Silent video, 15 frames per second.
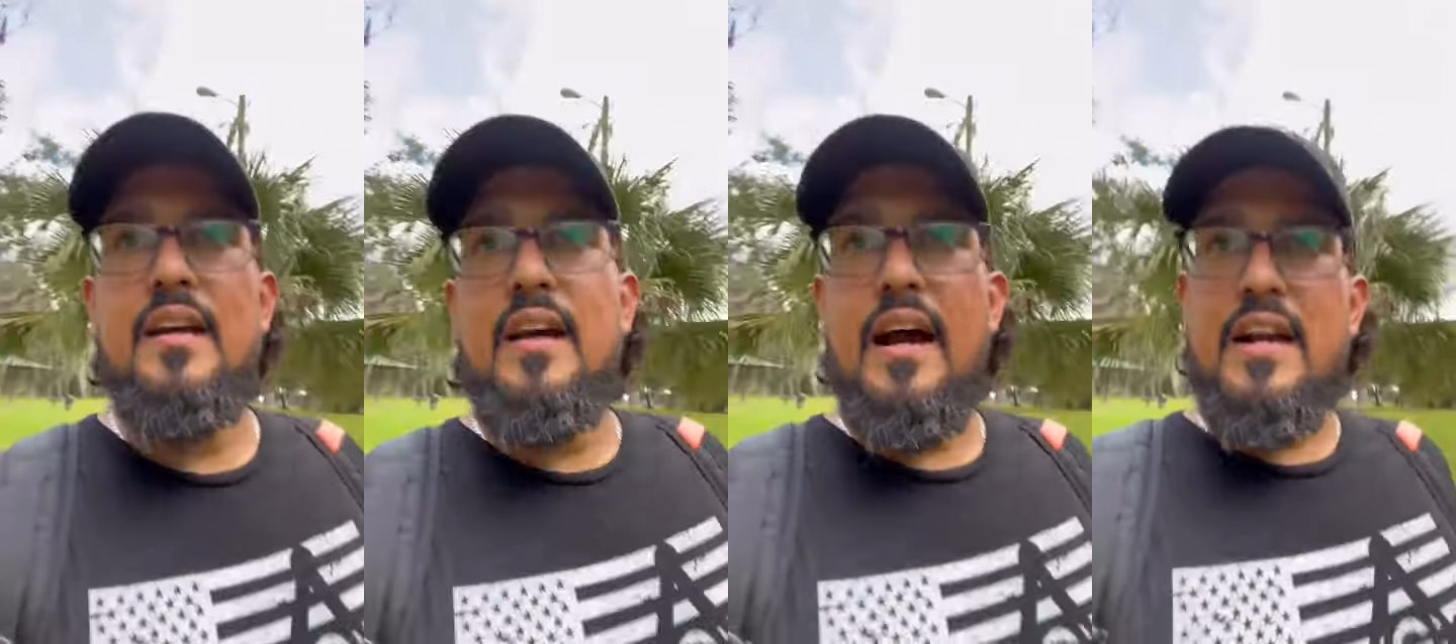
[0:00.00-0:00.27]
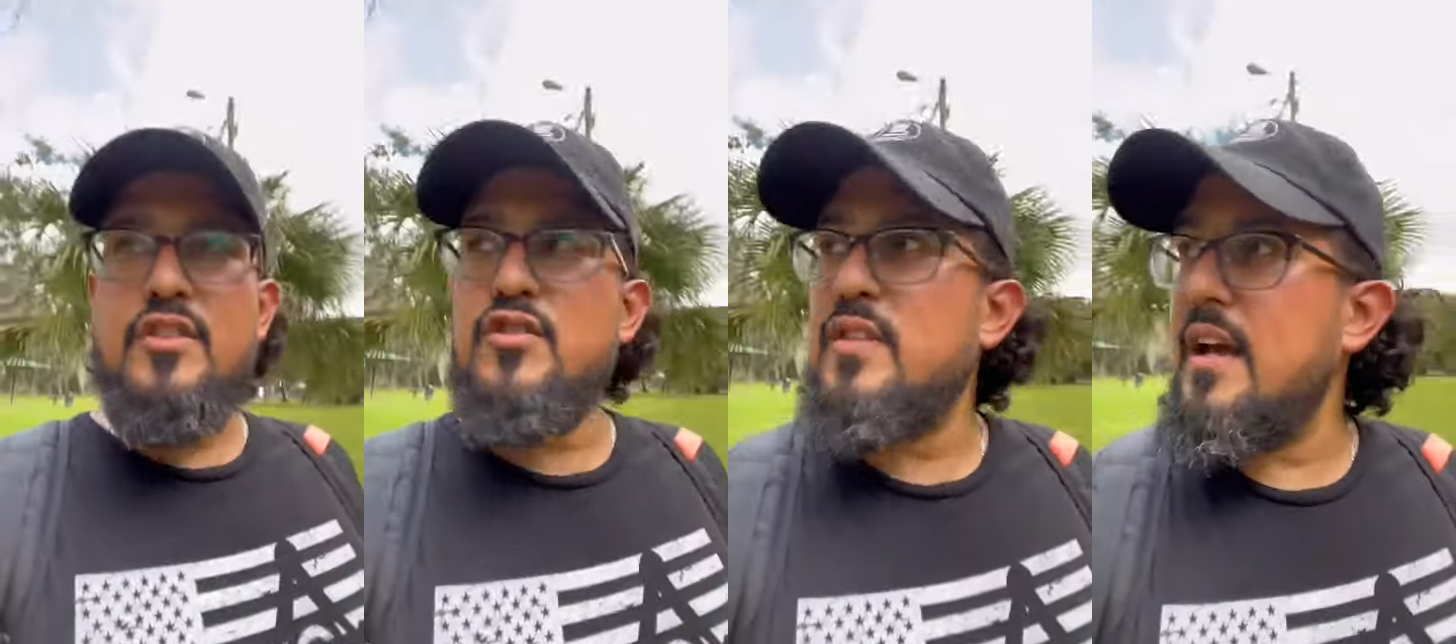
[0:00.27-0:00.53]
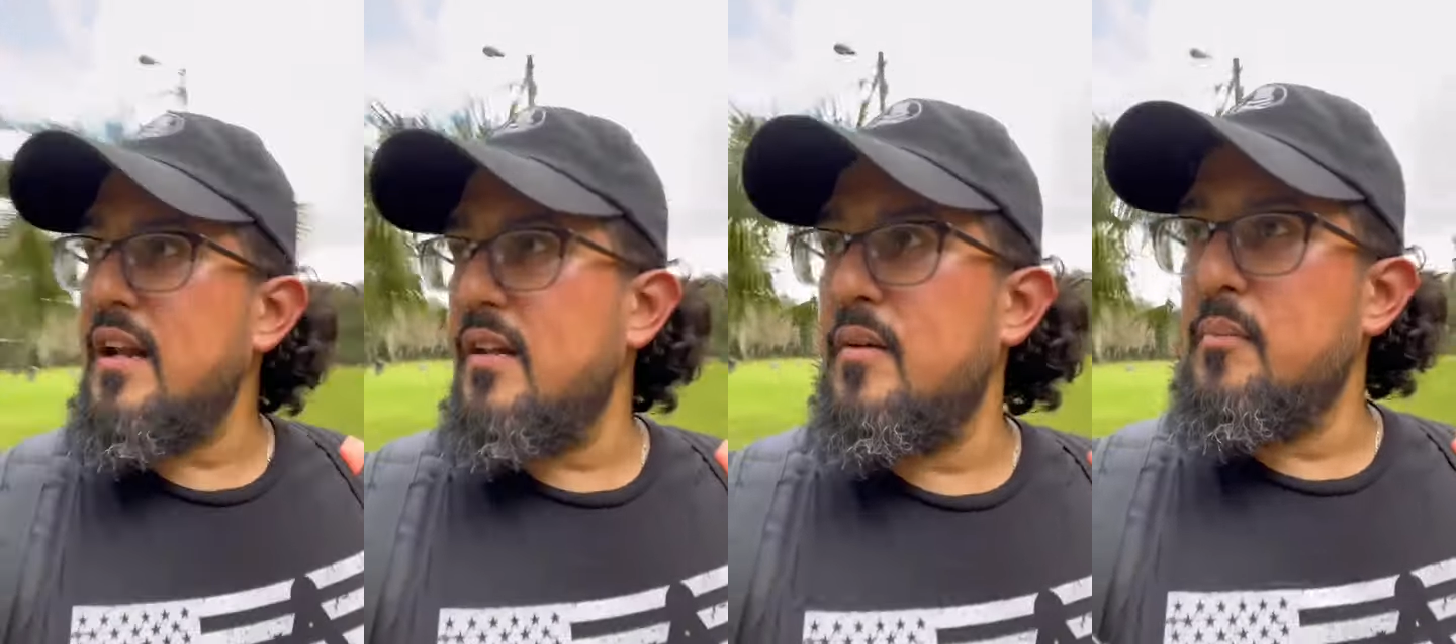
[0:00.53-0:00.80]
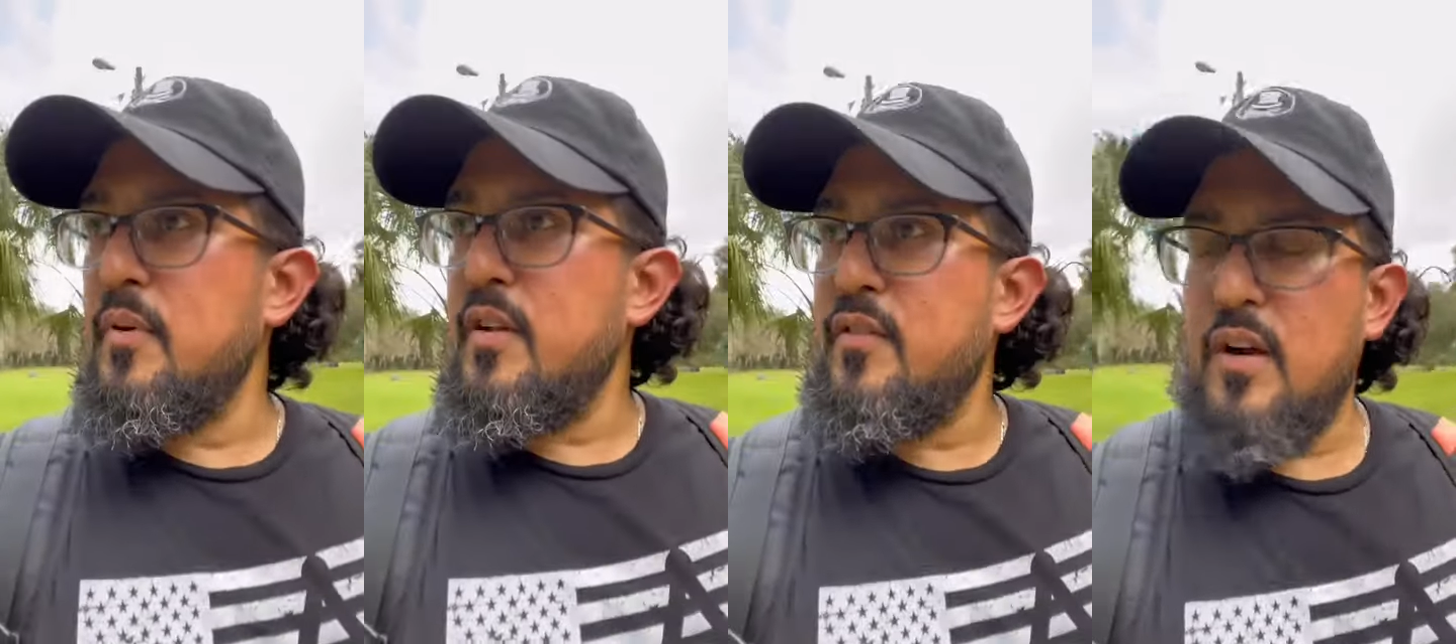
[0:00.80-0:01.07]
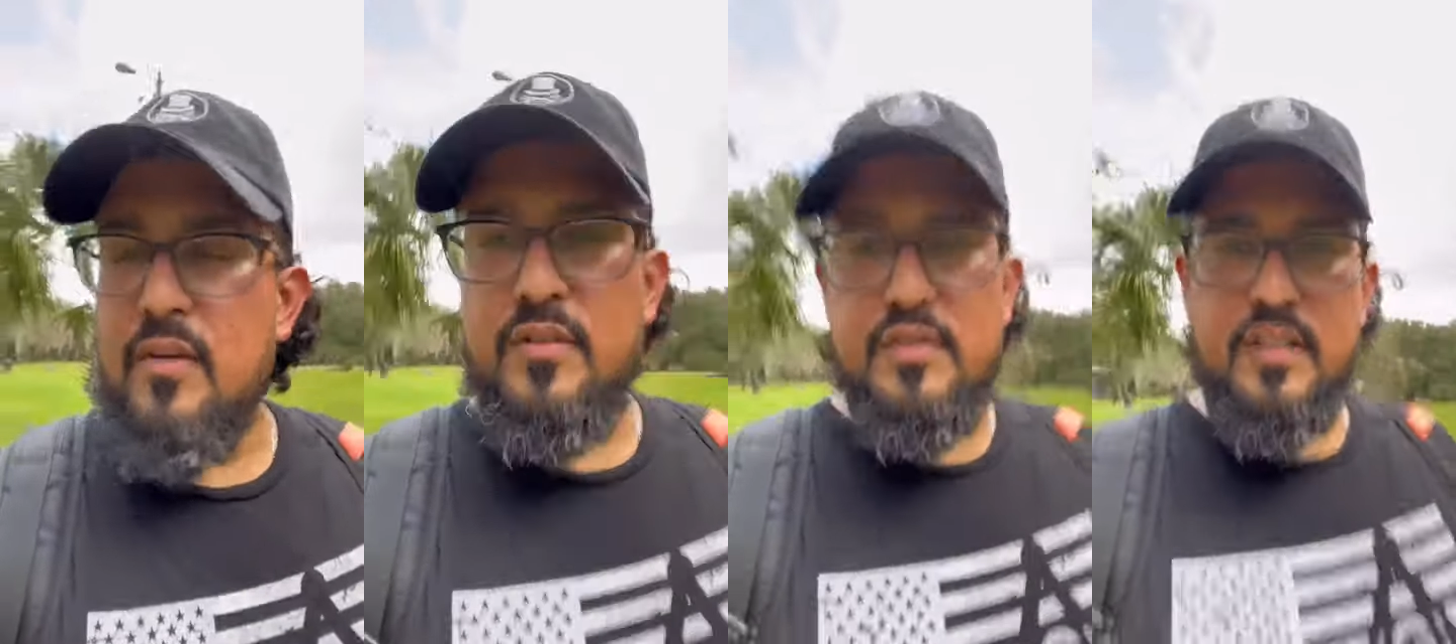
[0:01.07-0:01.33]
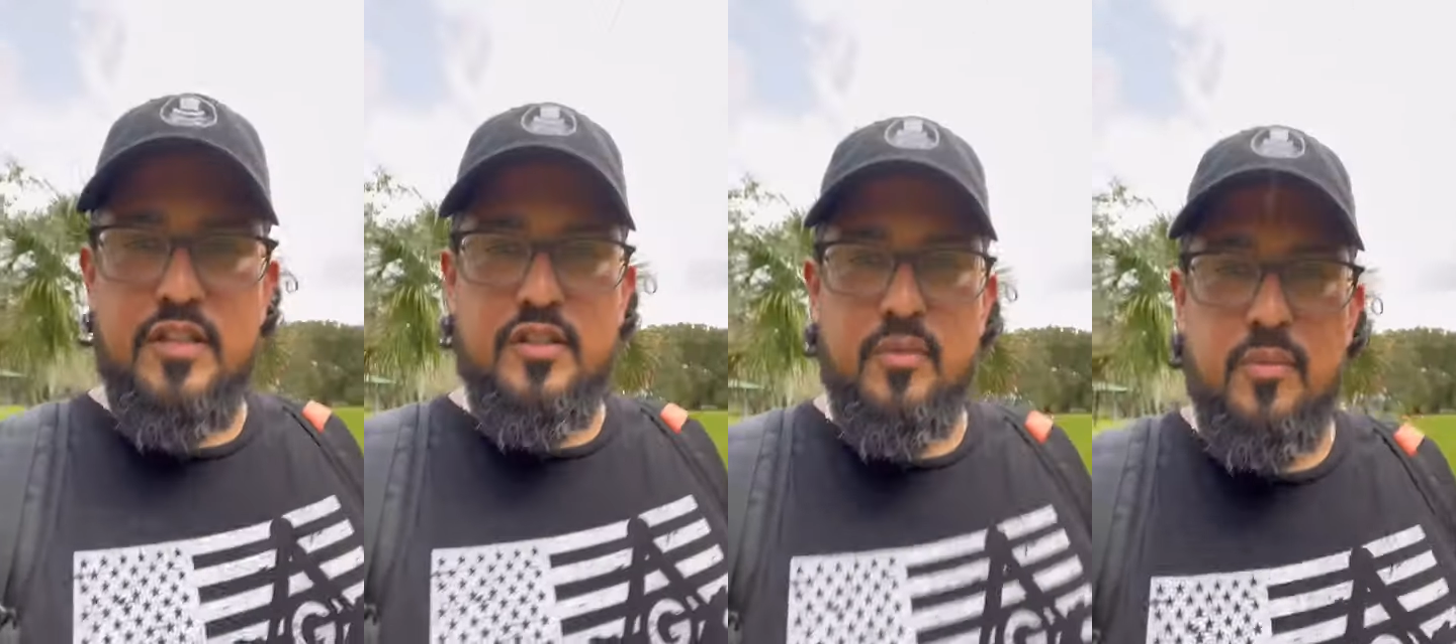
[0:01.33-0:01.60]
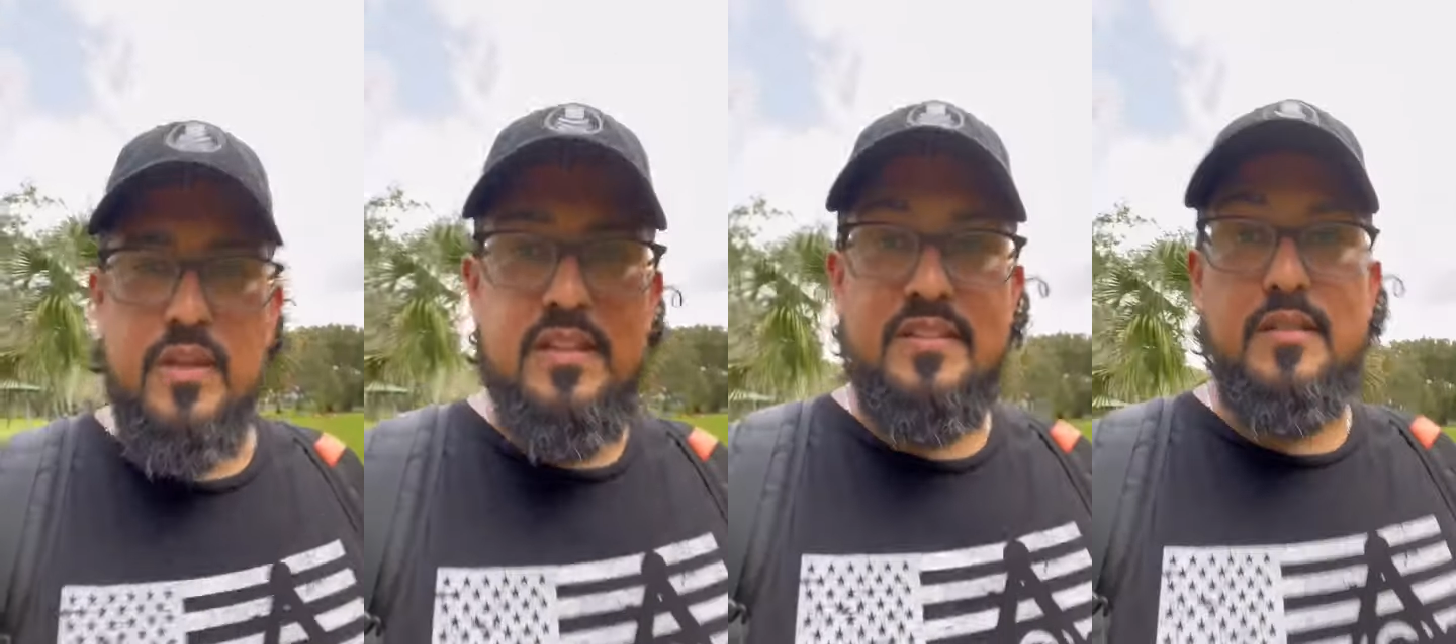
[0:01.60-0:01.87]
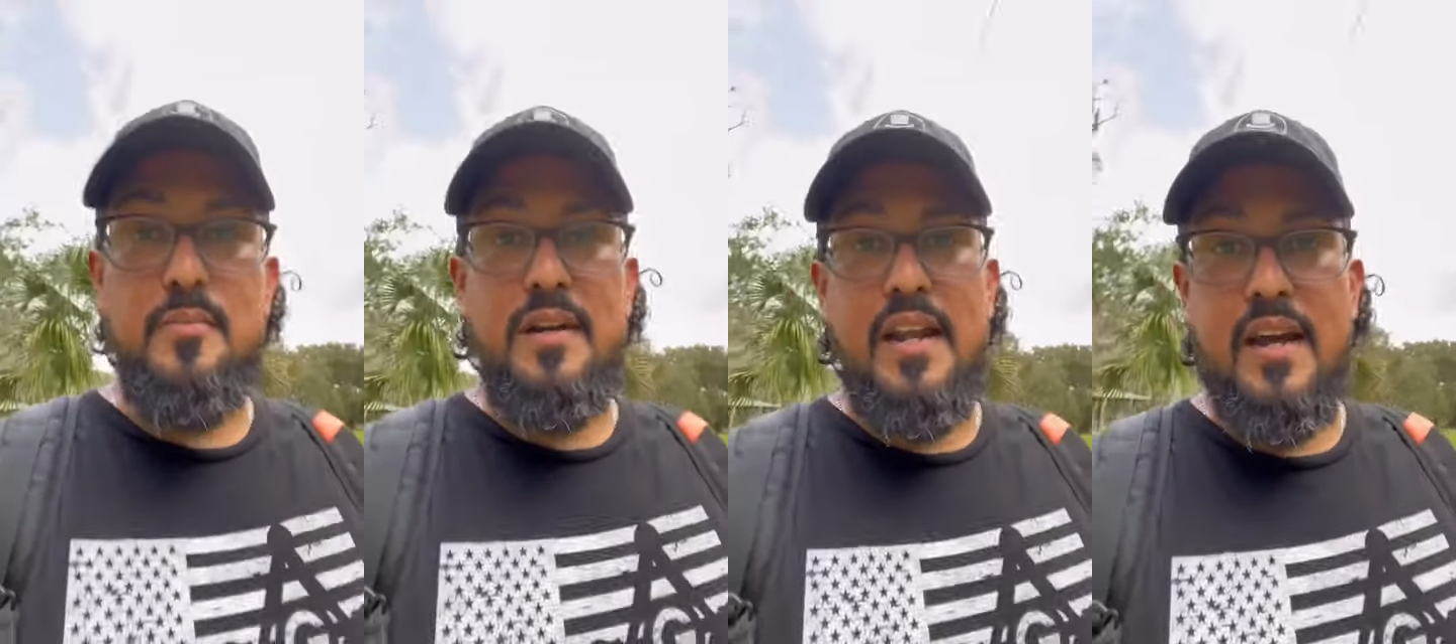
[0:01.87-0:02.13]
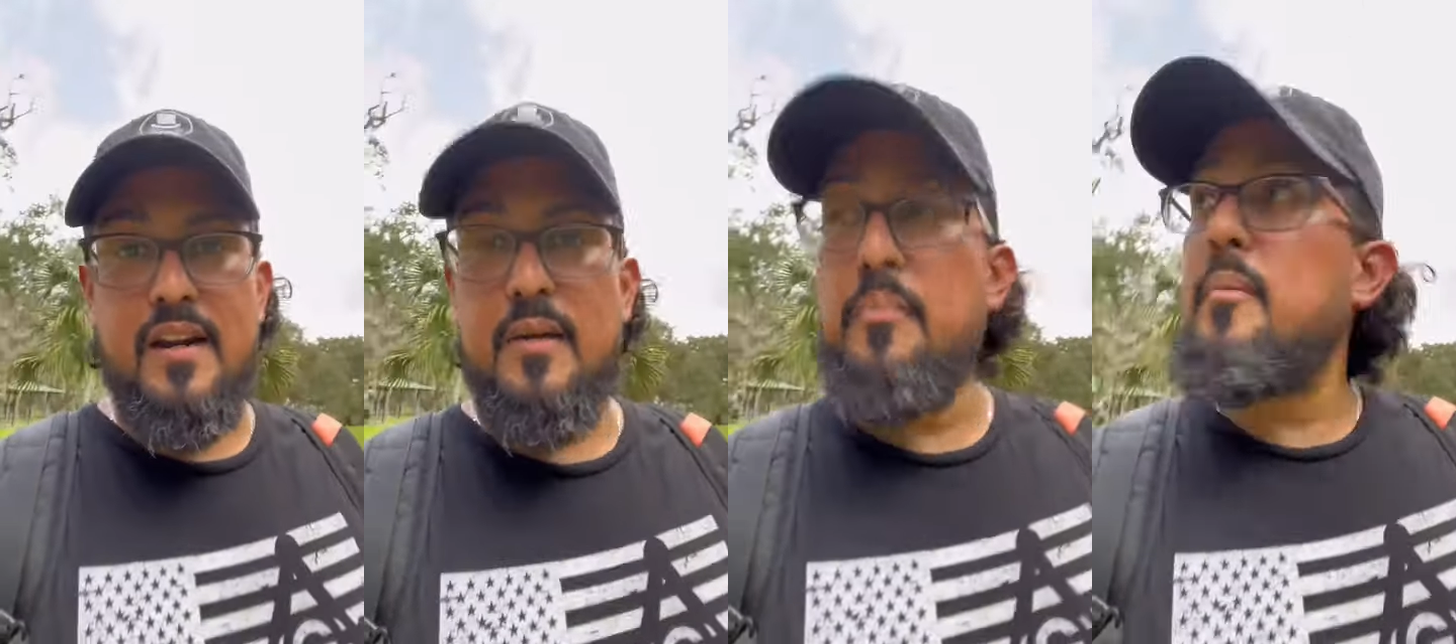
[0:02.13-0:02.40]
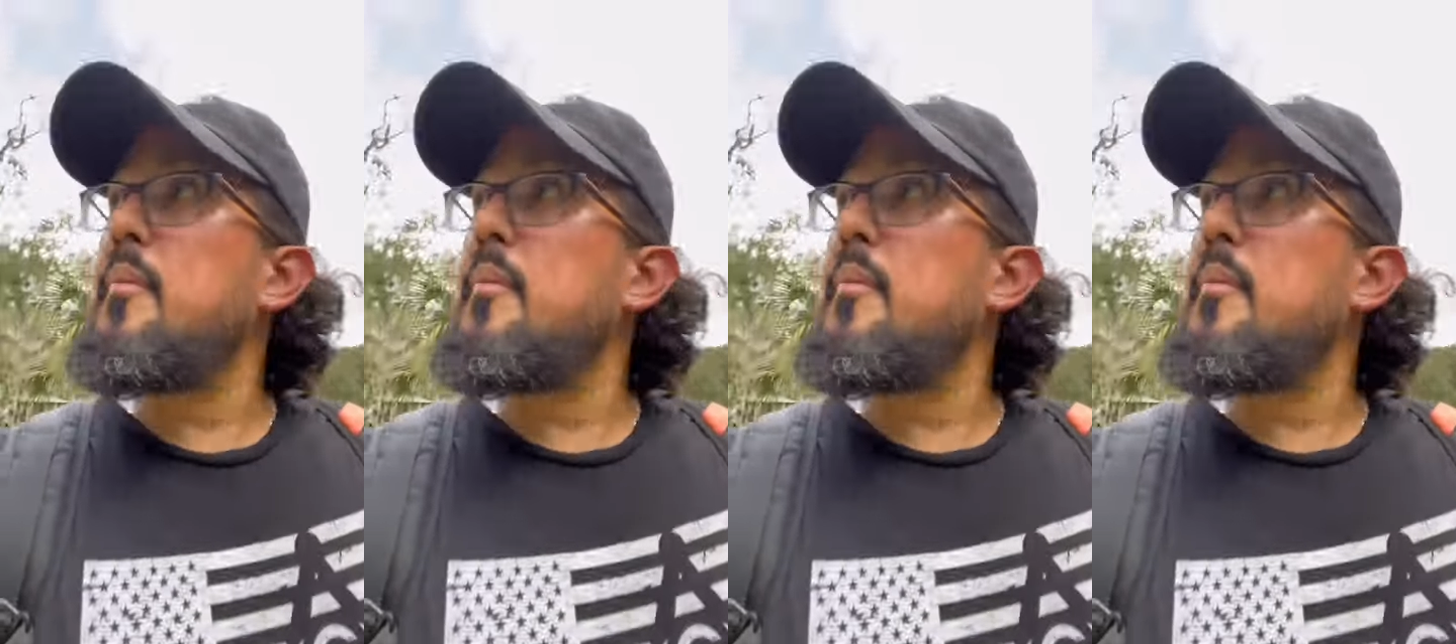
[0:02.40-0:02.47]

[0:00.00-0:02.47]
I just had a, a brief conversation with the Simonetta